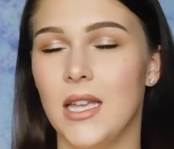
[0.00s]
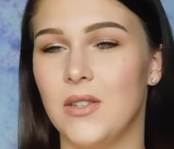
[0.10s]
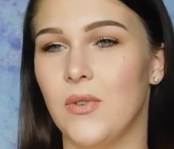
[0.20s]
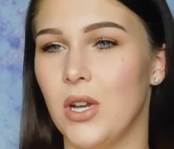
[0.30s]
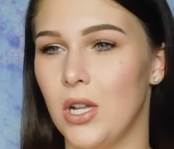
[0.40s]

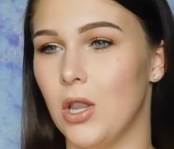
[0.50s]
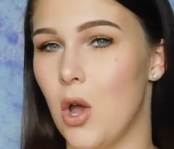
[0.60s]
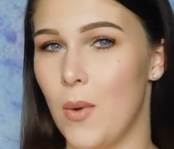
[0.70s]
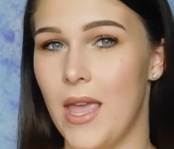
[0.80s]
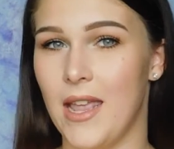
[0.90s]
It's very
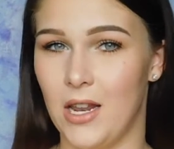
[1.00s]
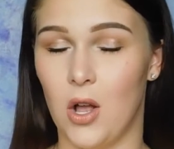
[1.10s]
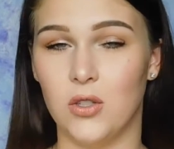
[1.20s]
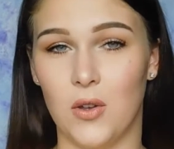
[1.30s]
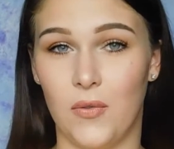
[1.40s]
glowy and
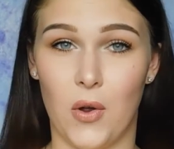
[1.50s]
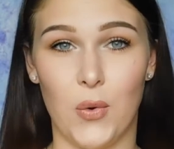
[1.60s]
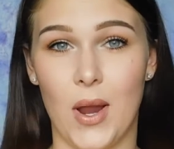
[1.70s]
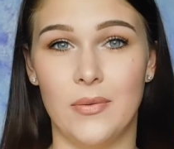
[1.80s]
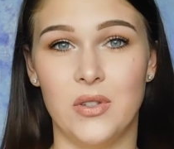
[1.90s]
it also
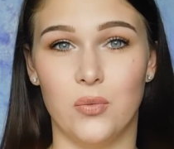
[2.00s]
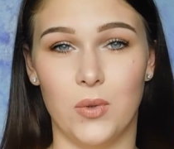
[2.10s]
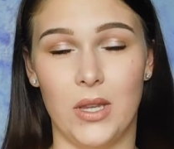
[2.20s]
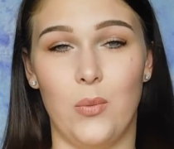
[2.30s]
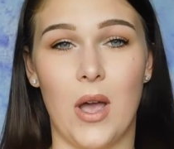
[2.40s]
photographs
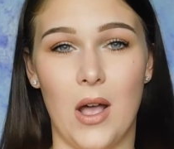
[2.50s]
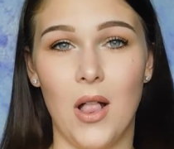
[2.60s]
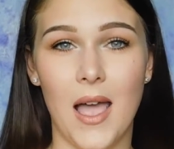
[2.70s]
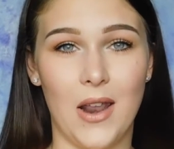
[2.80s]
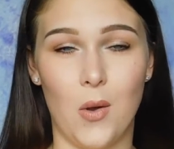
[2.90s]
really
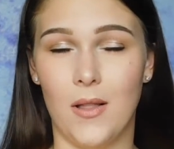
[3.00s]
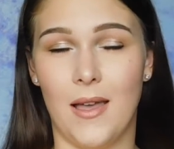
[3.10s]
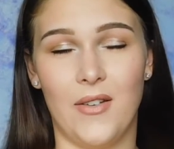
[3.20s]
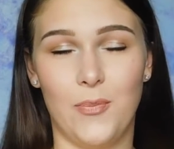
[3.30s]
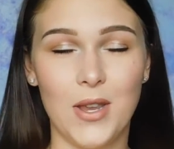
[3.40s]
well. I know
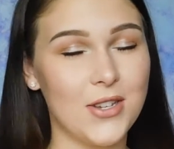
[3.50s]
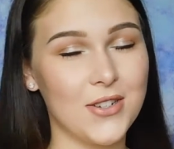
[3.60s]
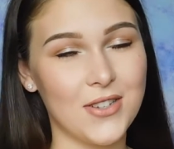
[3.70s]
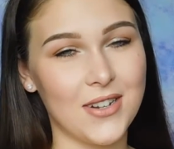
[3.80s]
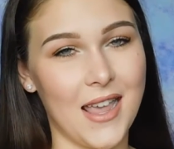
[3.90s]
a lot of
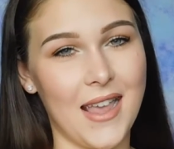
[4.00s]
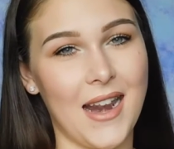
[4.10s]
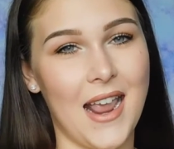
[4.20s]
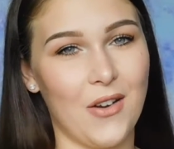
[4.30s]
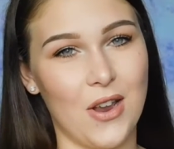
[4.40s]
pictures are
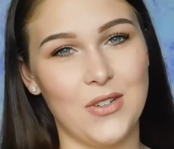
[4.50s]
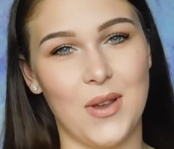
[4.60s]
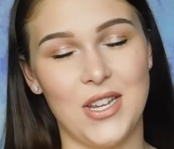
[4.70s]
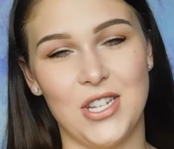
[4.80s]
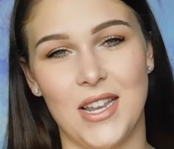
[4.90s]
taken at
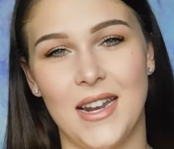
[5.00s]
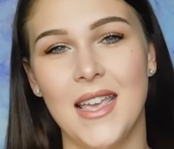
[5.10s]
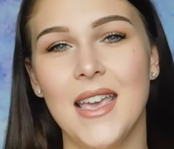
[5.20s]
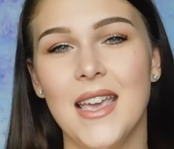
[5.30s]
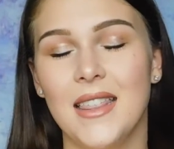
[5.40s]

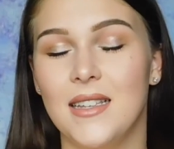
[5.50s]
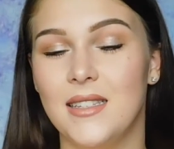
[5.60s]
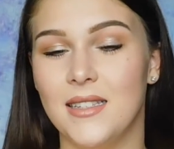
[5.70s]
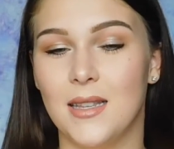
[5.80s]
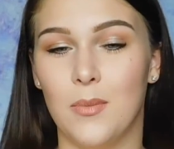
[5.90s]
graduation.
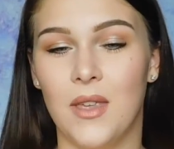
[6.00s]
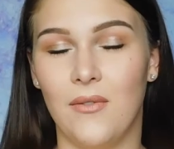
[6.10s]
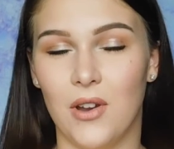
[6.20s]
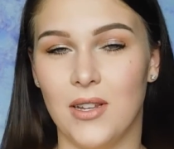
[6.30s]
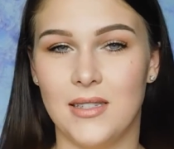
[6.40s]
This is
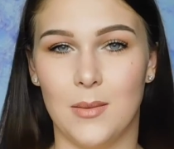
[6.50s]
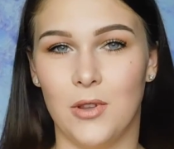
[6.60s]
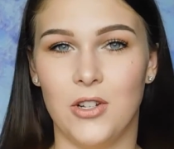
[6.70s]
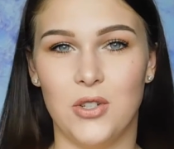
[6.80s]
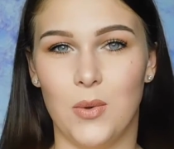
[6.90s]
something very
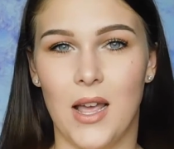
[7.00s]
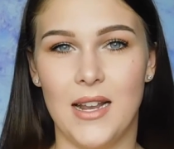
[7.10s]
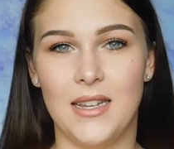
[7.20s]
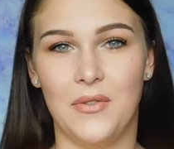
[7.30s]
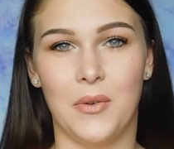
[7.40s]
similar to what
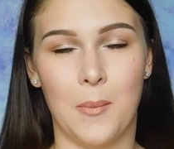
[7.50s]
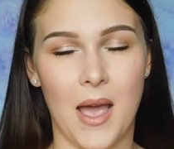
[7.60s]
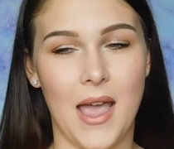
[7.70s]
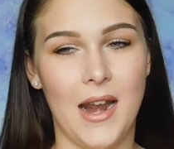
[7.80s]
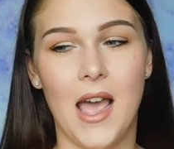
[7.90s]
I did for
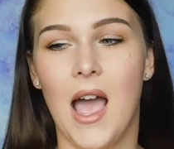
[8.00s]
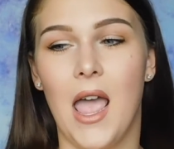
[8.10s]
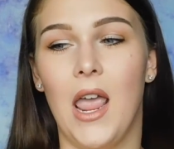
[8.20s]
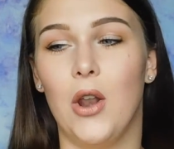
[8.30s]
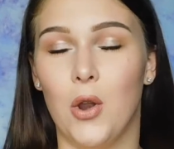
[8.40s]
mine.
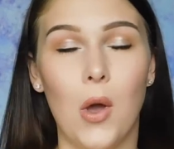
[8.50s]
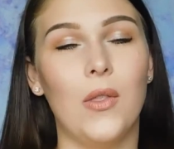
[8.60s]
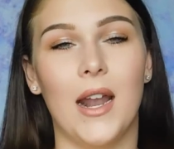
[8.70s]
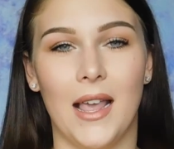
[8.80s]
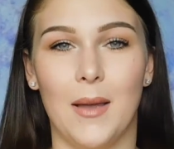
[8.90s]
I
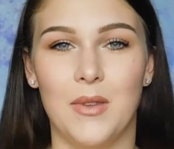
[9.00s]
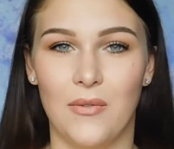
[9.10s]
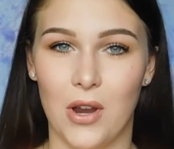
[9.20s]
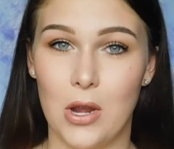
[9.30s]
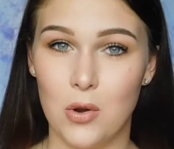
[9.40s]
know that I kept
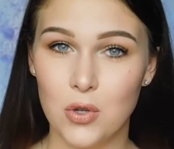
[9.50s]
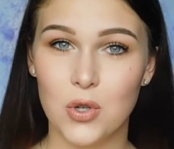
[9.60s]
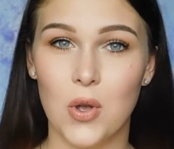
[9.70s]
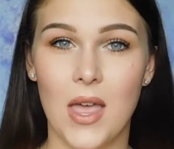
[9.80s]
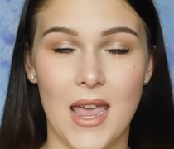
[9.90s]
it very
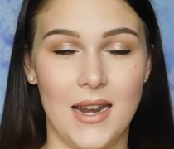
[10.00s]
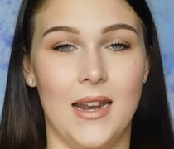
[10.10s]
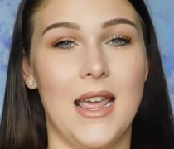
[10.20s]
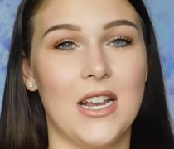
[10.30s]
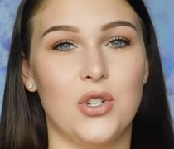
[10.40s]
neutral and
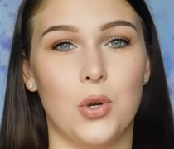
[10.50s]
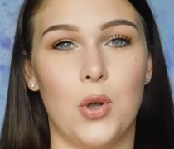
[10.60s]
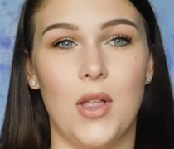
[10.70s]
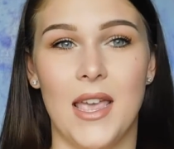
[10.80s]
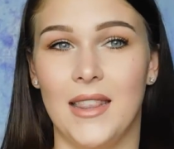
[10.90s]

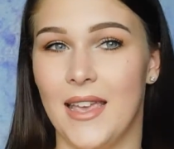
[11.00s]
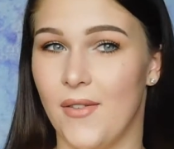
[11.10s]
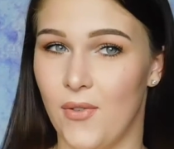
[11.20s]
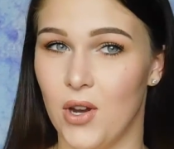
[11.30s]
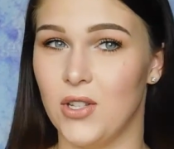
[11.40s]
natural and
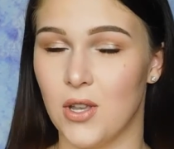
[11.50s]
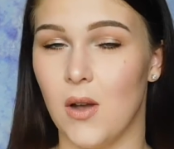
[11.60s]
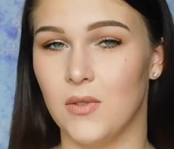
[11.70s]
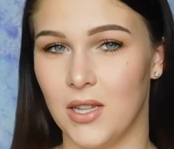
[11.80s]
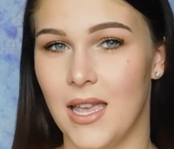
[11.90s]
like very
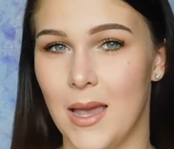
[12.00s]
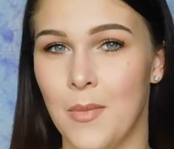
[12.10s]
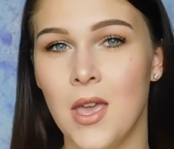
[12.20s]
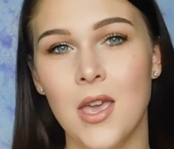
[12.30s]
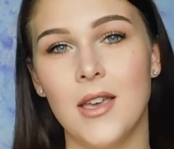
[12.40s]
soft
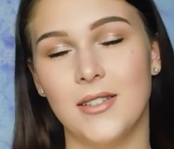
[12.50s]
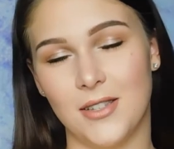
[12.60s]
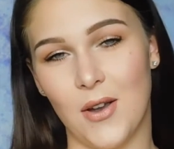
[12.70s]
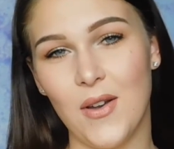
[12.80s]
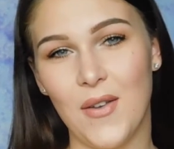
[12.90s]
glam.
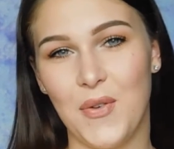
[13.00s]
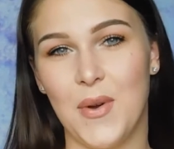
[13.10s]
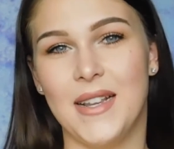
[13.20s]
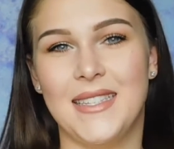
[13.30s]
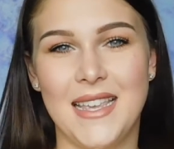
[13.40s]
So if
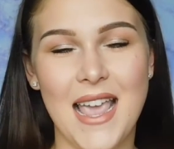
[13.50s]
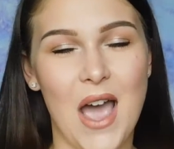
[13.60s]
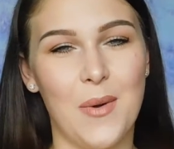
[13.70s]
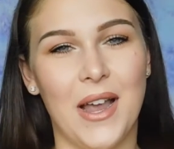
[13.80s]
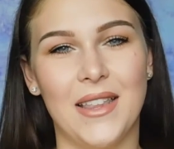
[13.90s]
you want to see
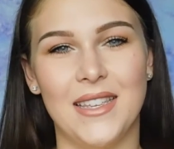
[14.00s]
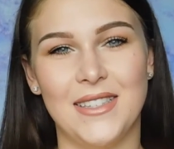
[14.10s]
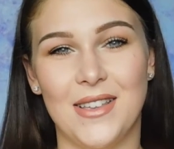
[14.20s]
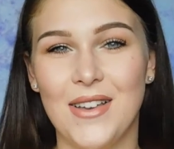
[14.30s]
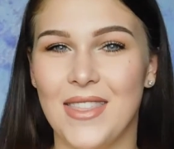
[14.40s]
how I got
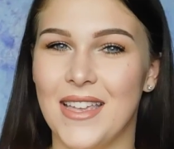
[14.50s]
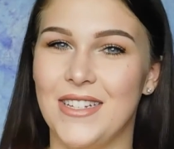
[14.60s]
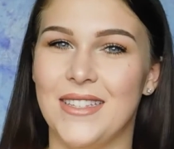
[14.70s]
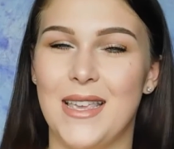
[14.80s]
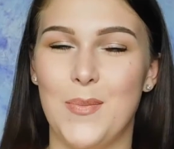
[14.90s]
this look,
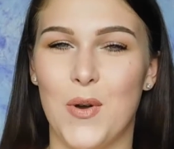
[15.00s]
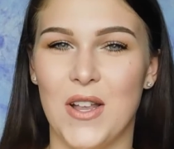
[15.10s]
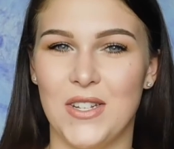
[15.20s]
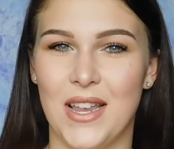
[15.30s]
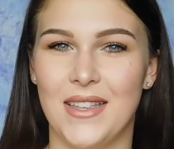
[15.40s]
then just keep
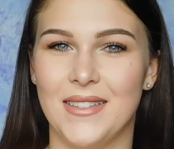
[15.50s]
watching.